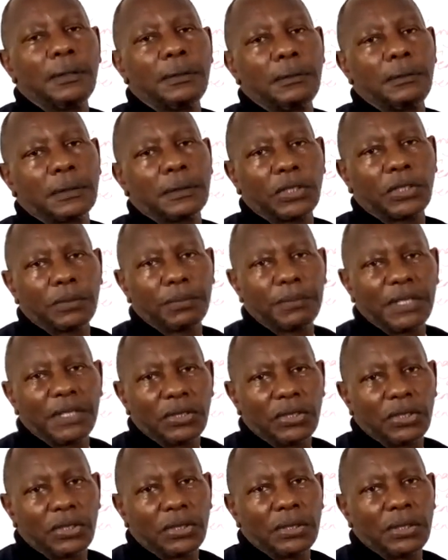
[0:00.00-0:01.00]

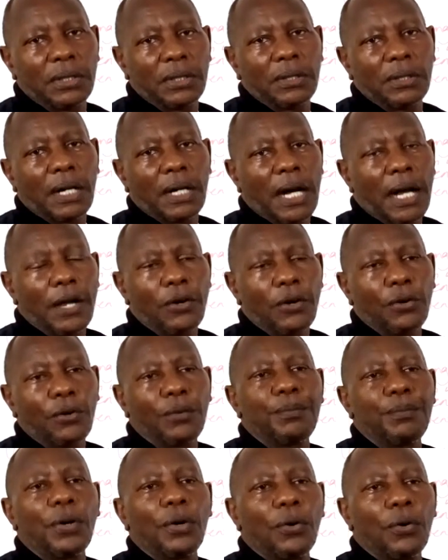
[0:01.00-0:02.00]
treatment. I
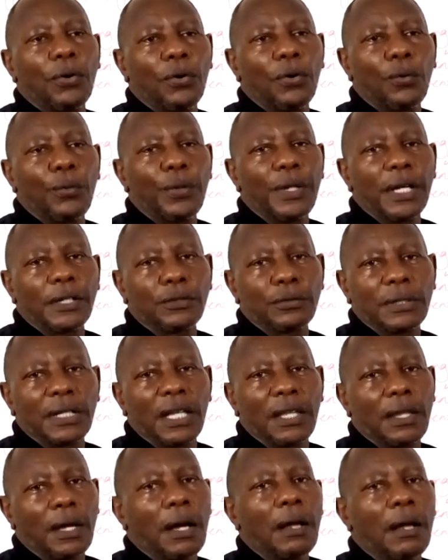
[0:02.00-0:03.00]
hope we are
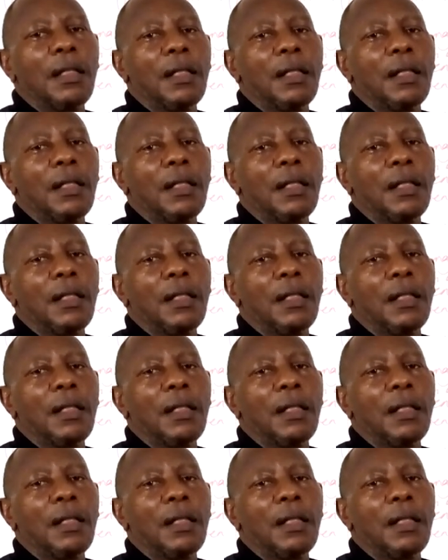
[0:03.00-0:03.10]
together.